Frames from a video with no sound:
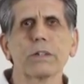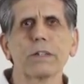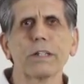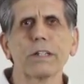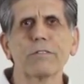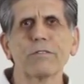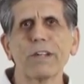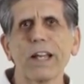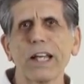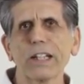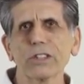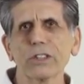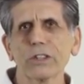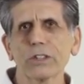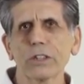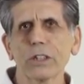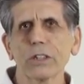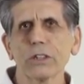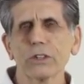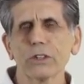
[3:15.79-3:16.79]

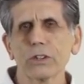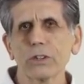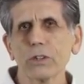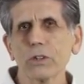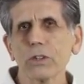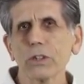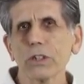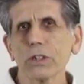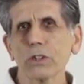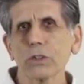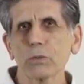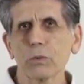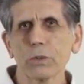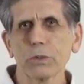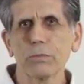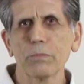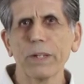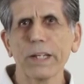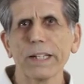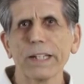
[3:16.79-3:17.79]
advanced students
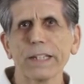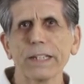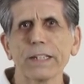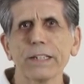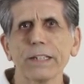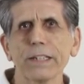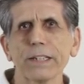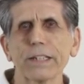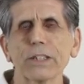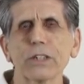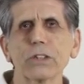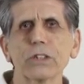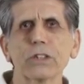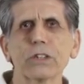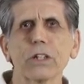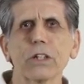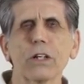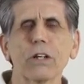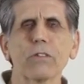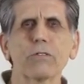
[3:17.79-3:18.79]
with many
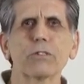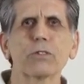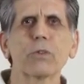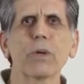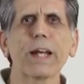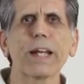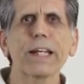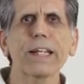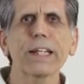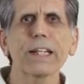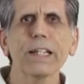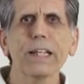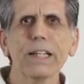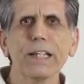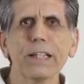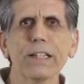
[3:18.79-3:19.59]
years of training,